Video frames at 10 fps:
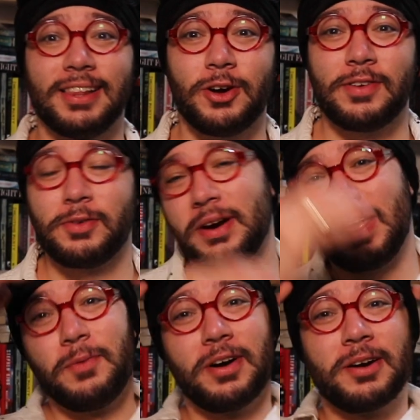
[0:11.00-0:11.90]
everyone
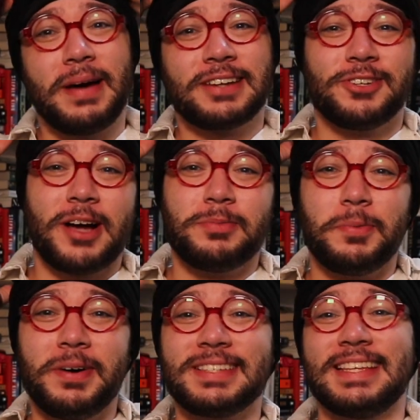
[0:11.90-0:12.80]
and welcome back to A Couple
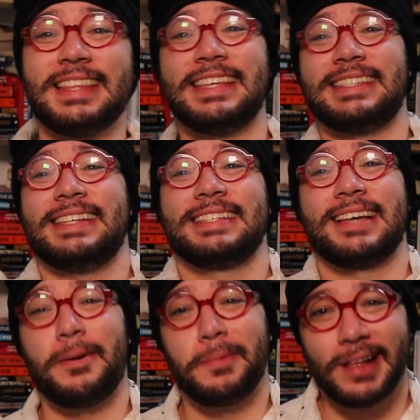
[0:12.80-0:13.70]
Books. This is
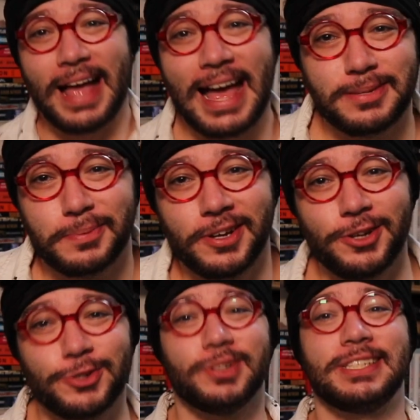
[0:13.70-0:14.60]
Couple as per
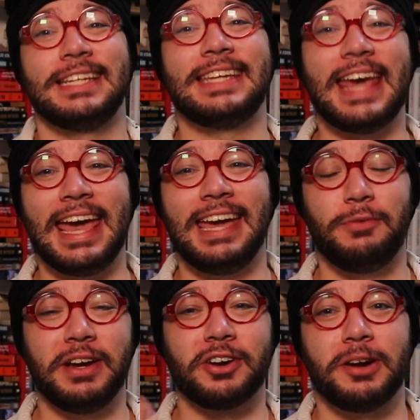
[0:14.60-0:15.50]
usual. Today
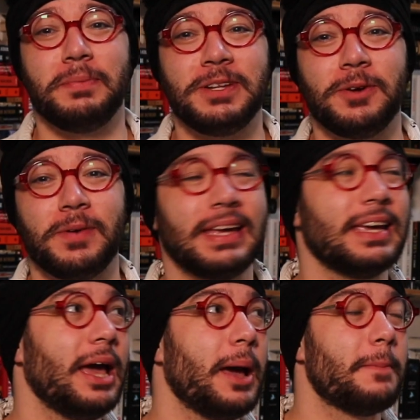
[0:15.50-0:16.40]
we are going to be
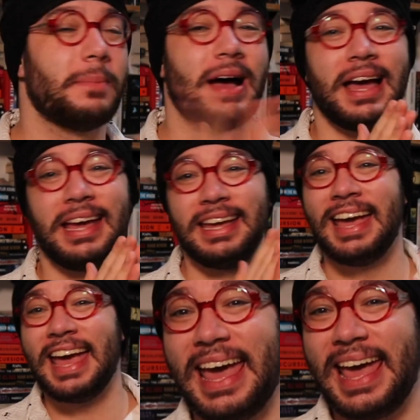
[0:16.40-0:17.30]
doing my
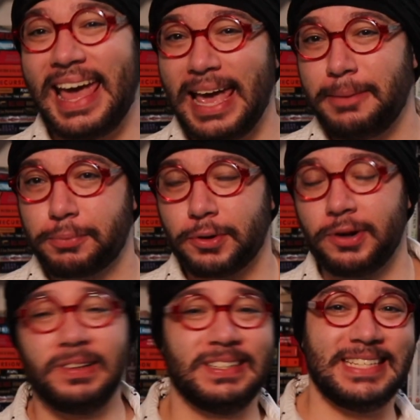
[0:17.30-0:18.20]

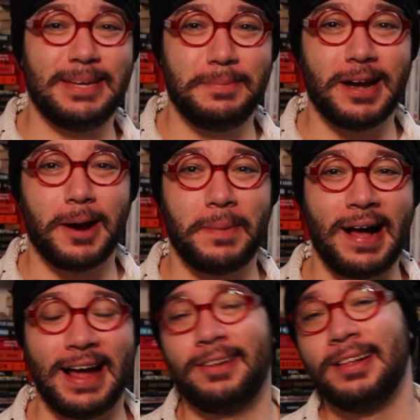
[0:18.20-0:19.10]
April TBR pile.